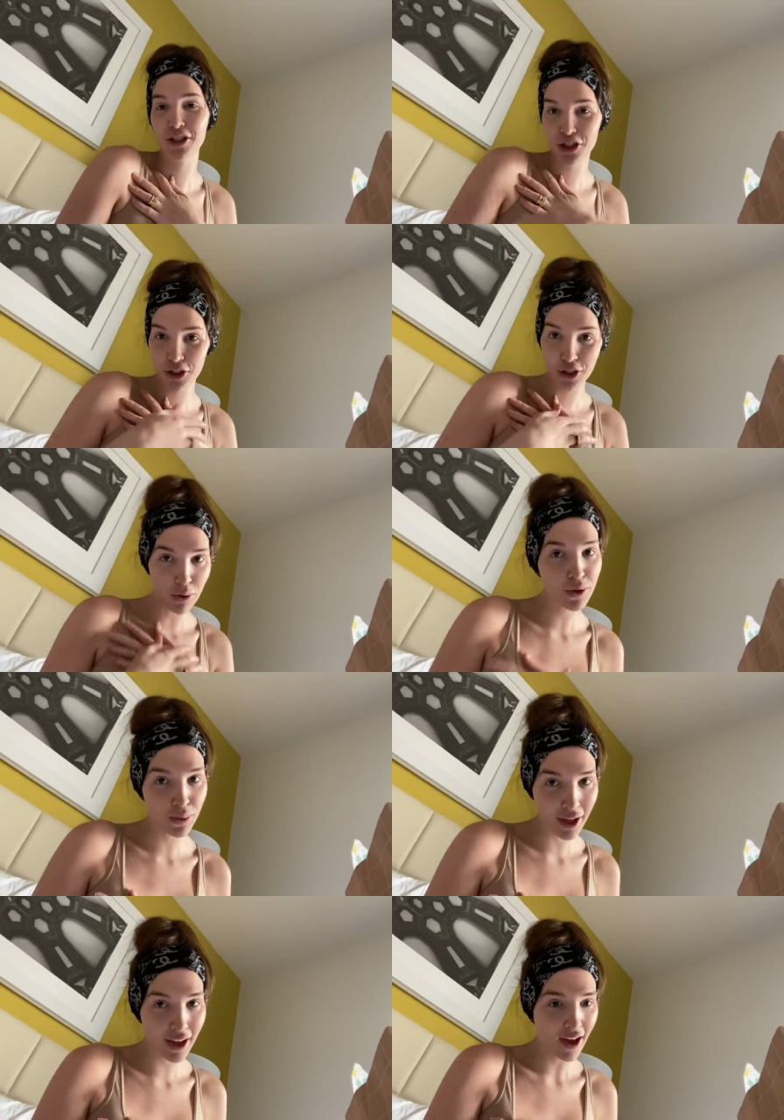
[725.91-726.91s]
She's so
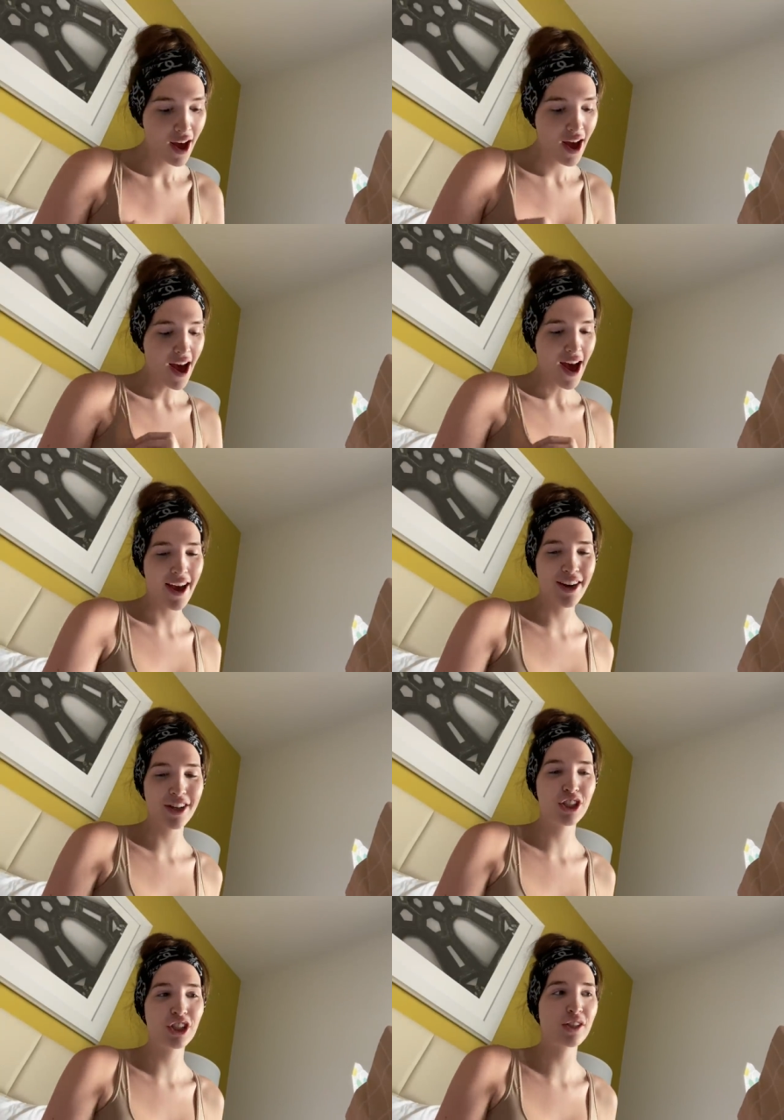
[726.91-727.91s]
sweet, and
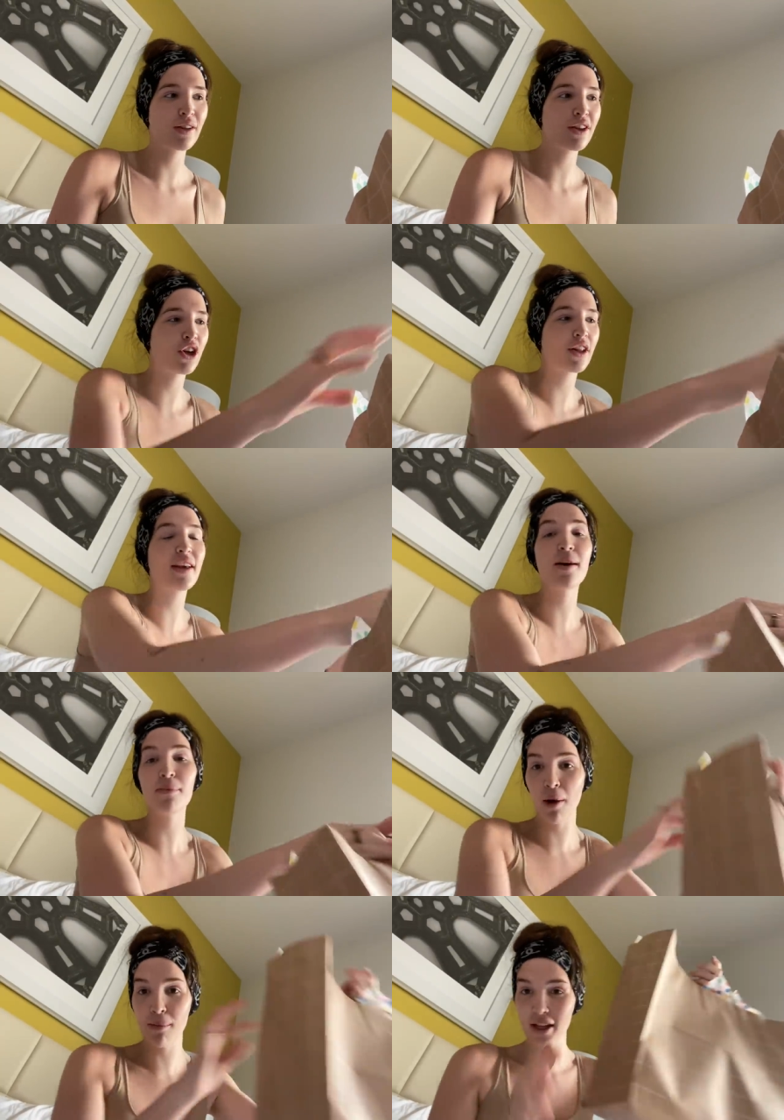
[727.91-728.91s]
she just literally
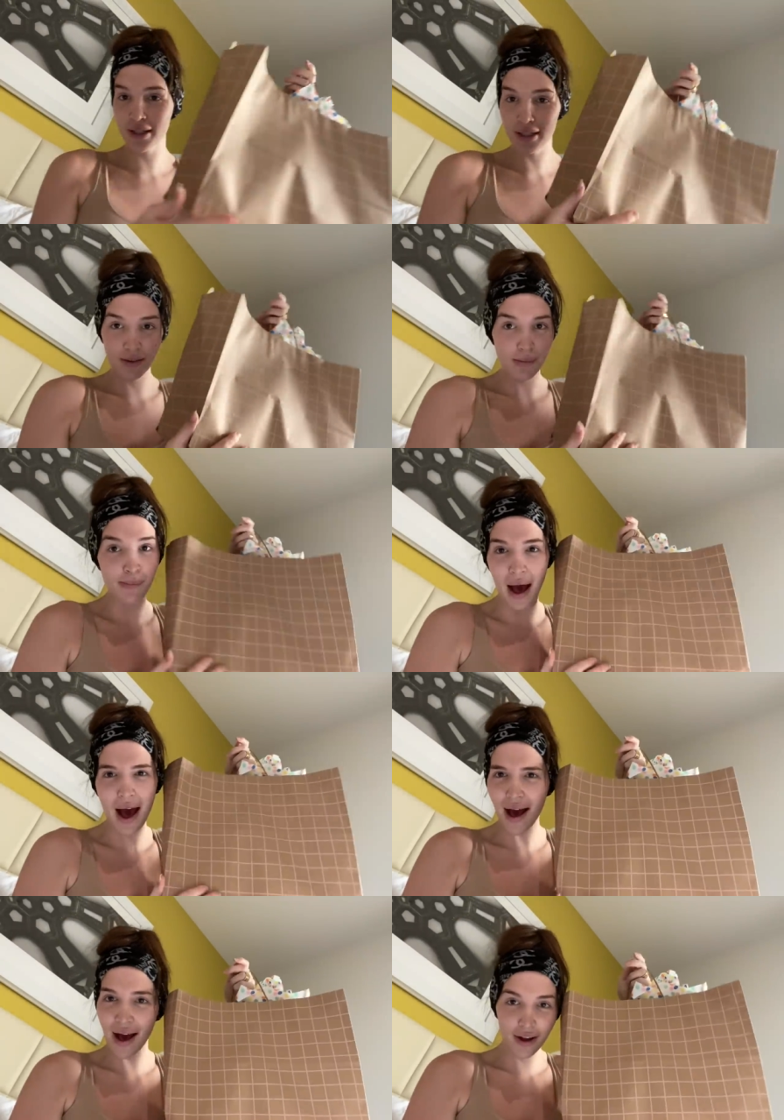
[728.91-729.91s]
brought me this
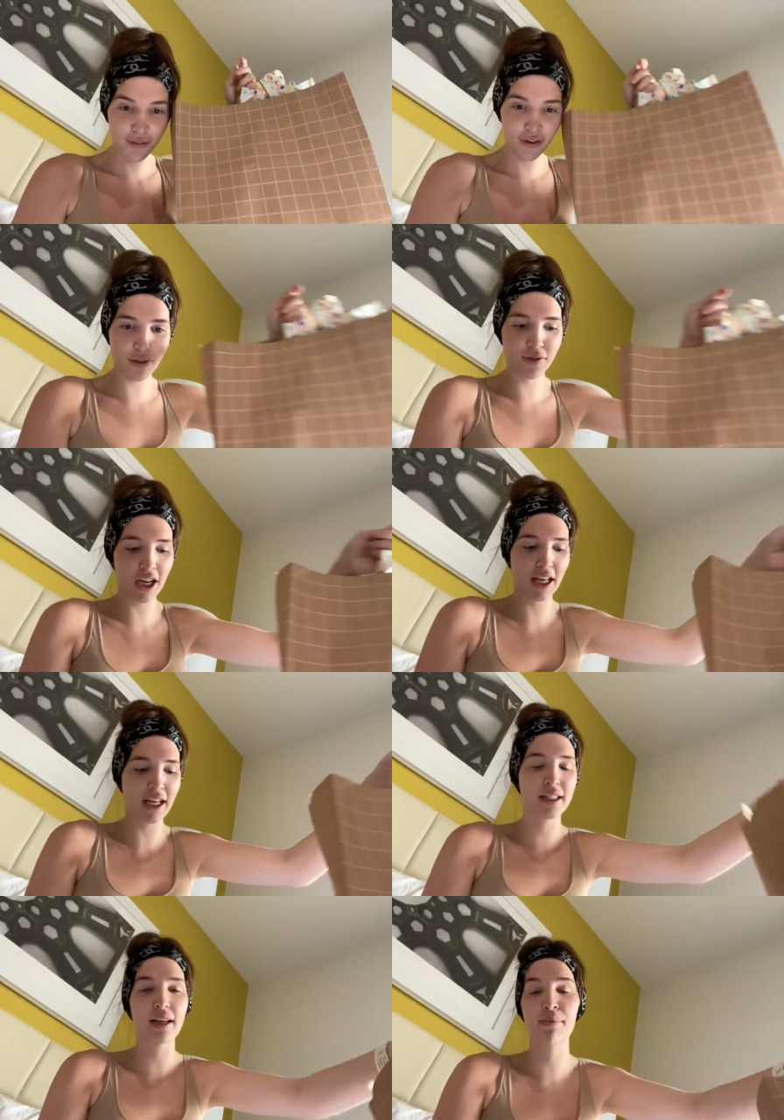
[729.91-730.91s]
bag full of
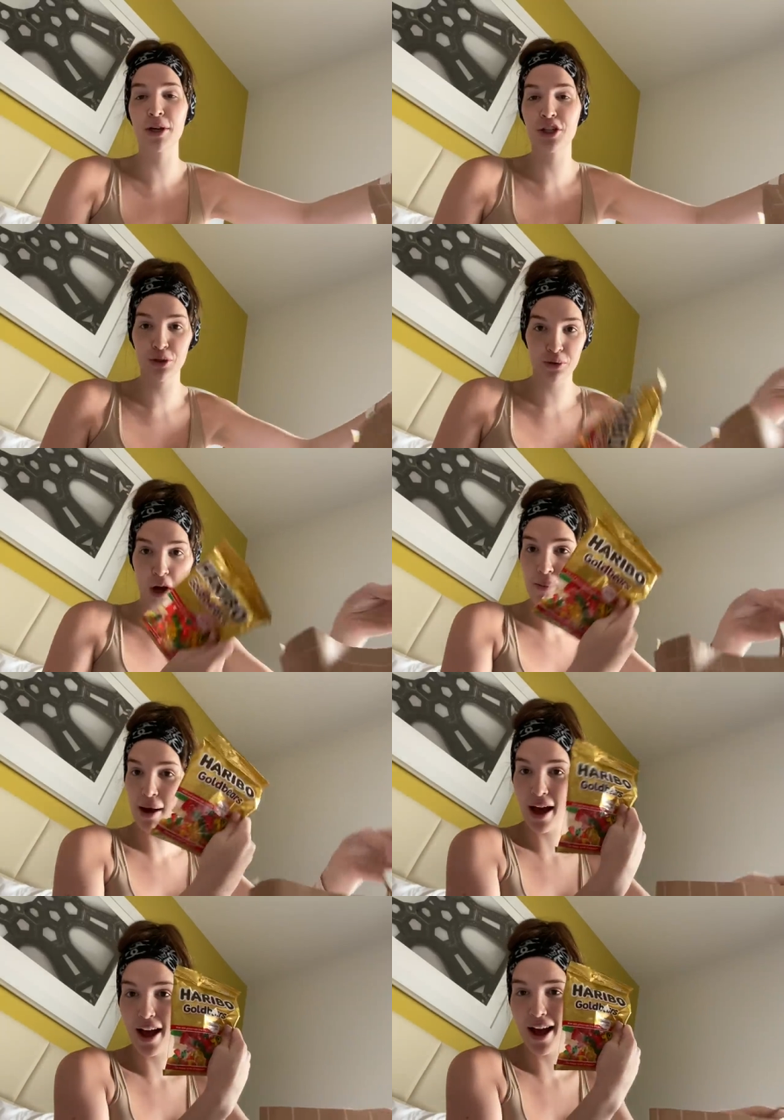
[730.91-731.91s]
goodies, and bitch, you know my
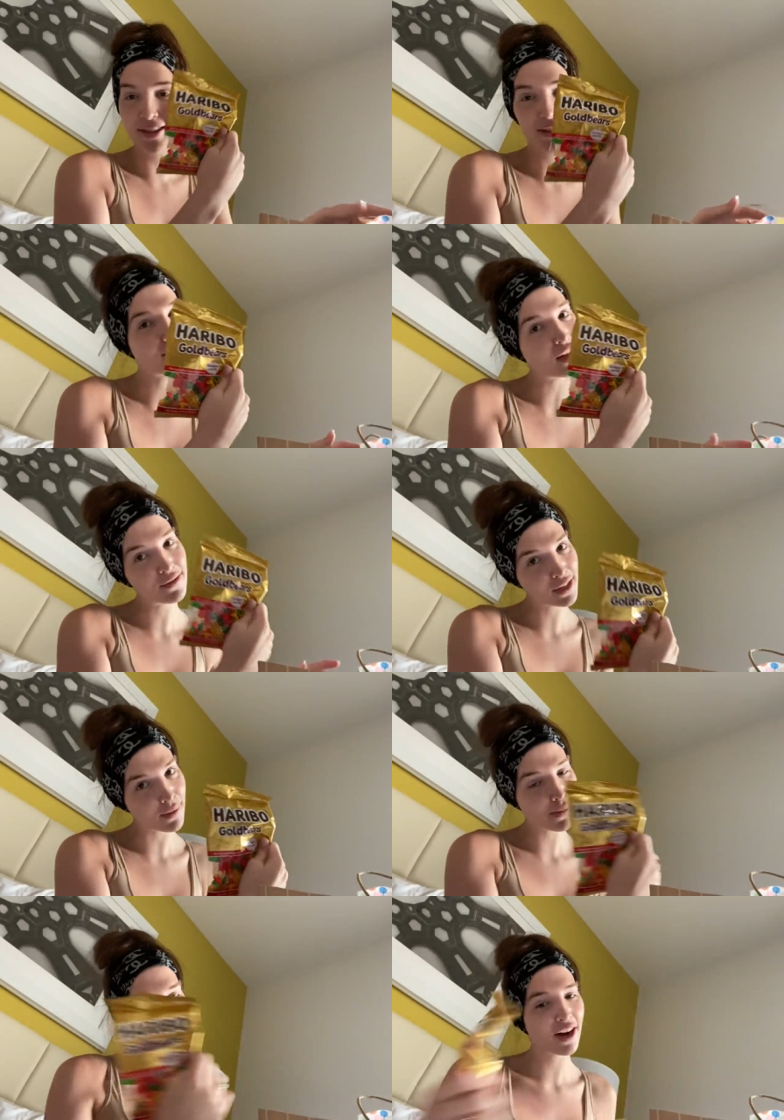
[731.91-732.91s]
high ass loves
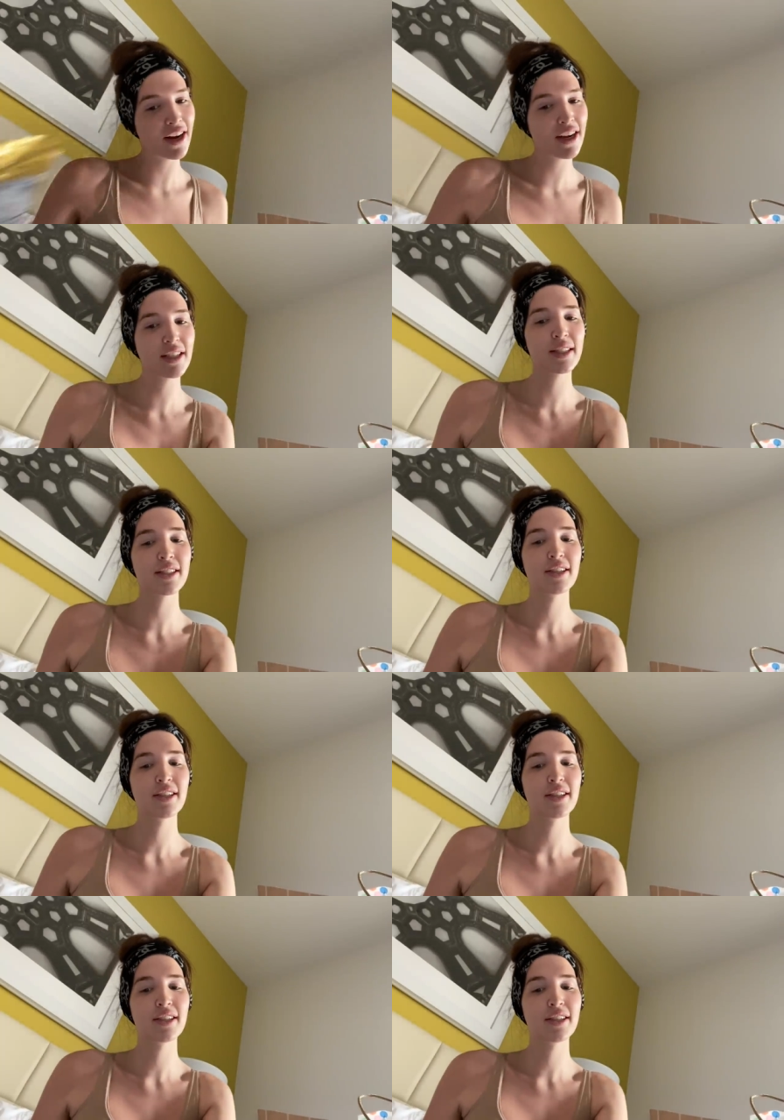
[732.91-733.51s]
gummy bears.